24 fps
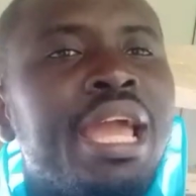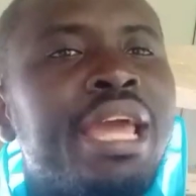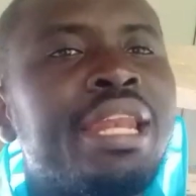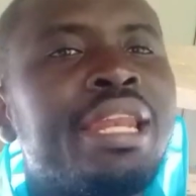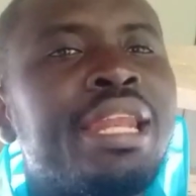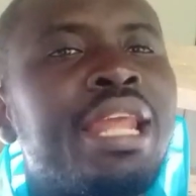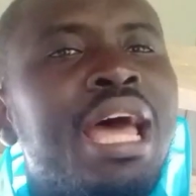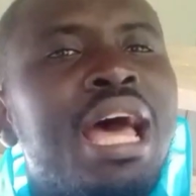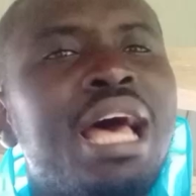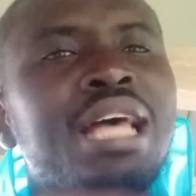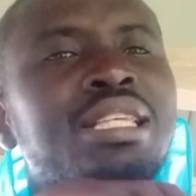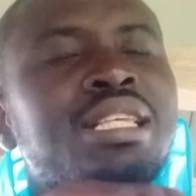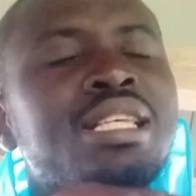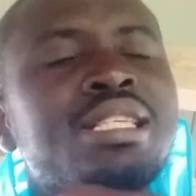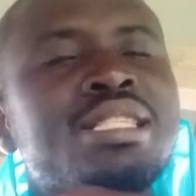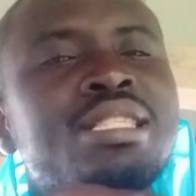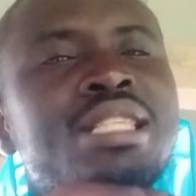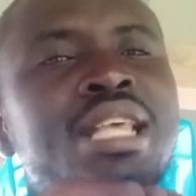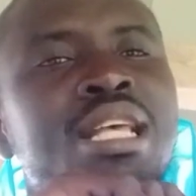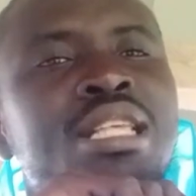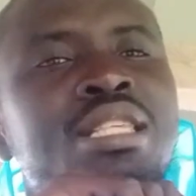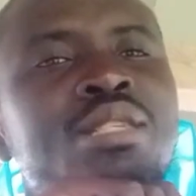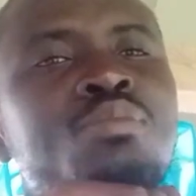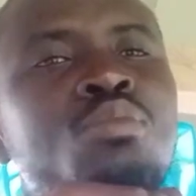And as it
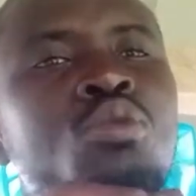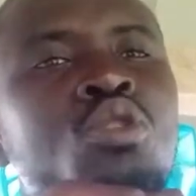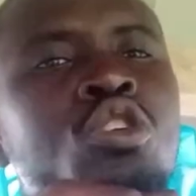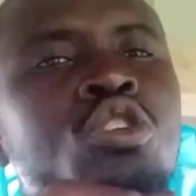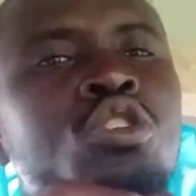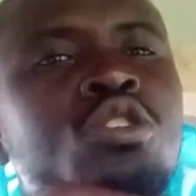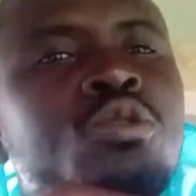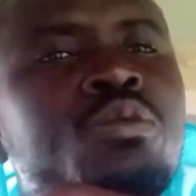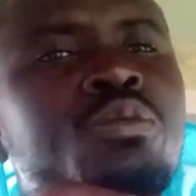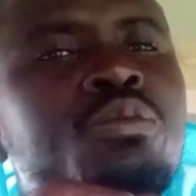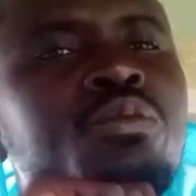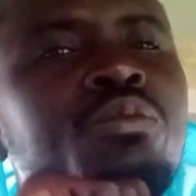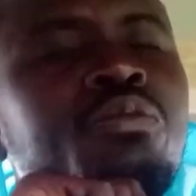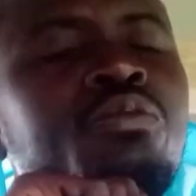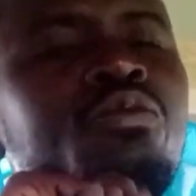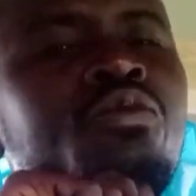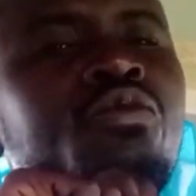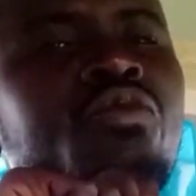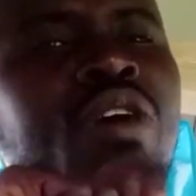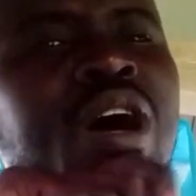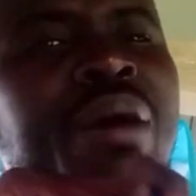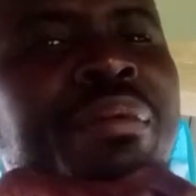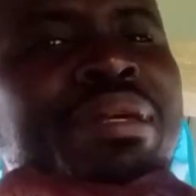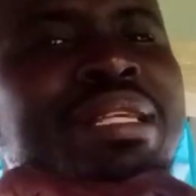stands, most
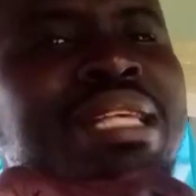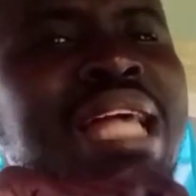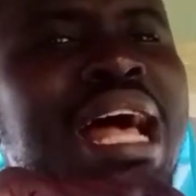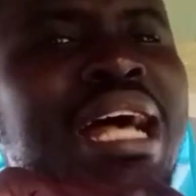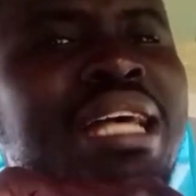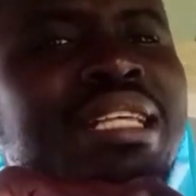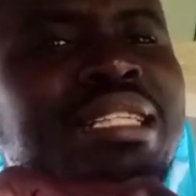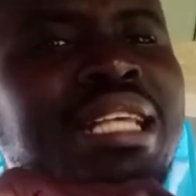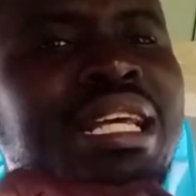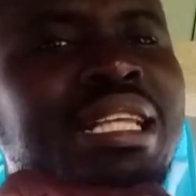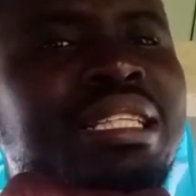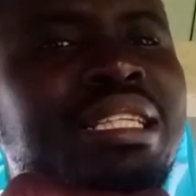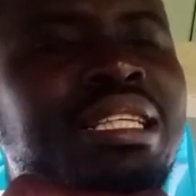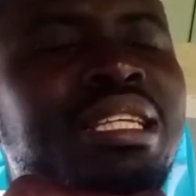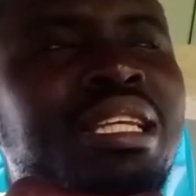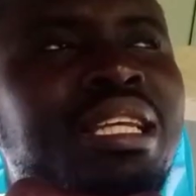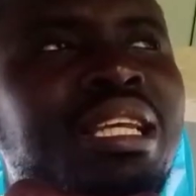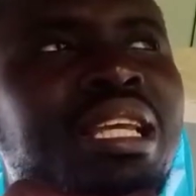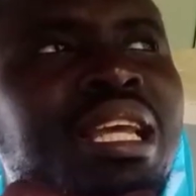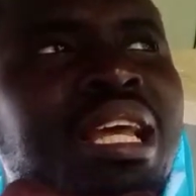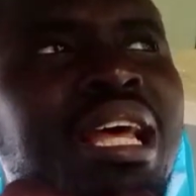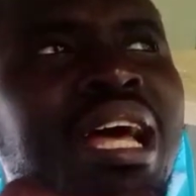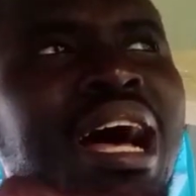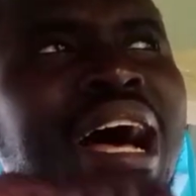farmers ask that
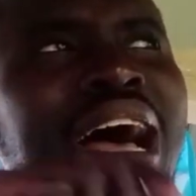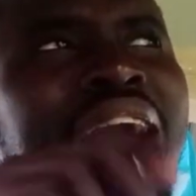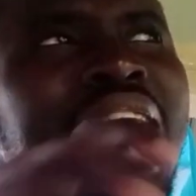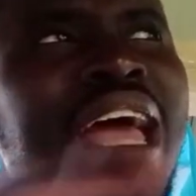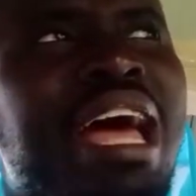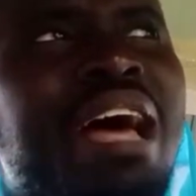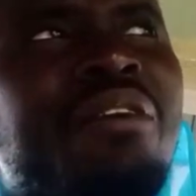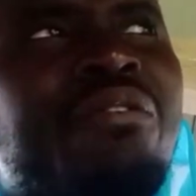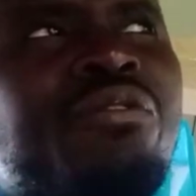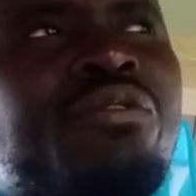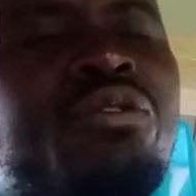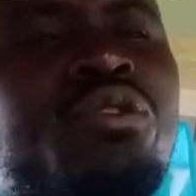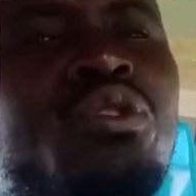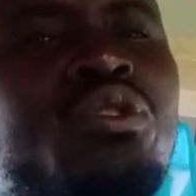I have